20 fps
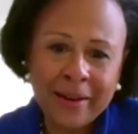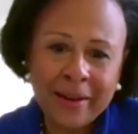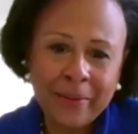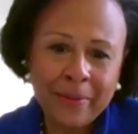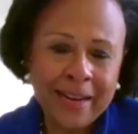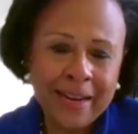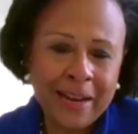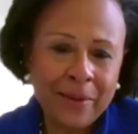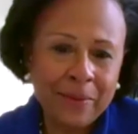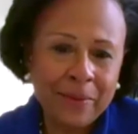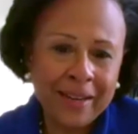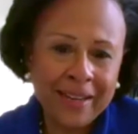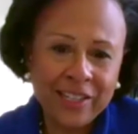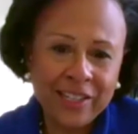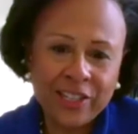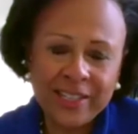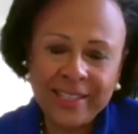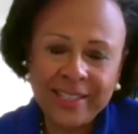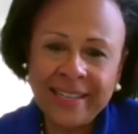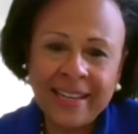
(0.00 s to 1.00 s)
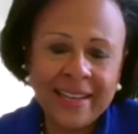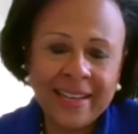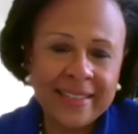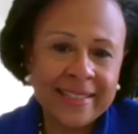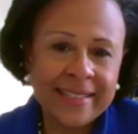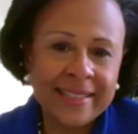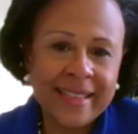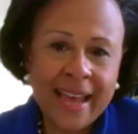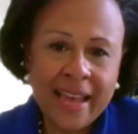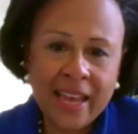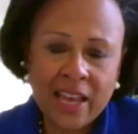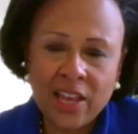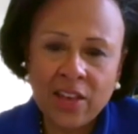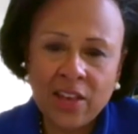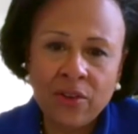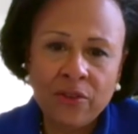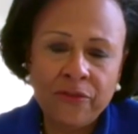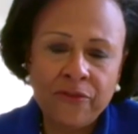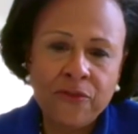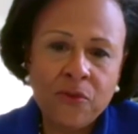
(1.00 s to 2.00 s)
what I want to just say is thank
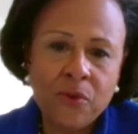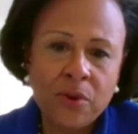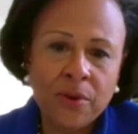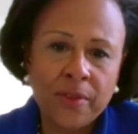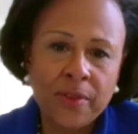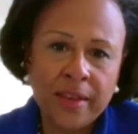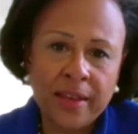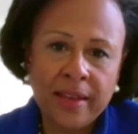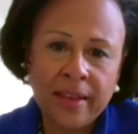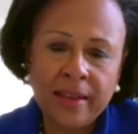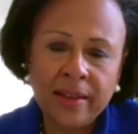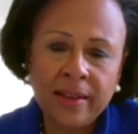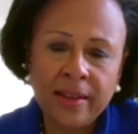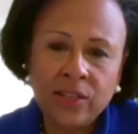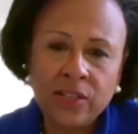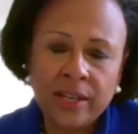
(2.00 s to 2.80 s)
you for the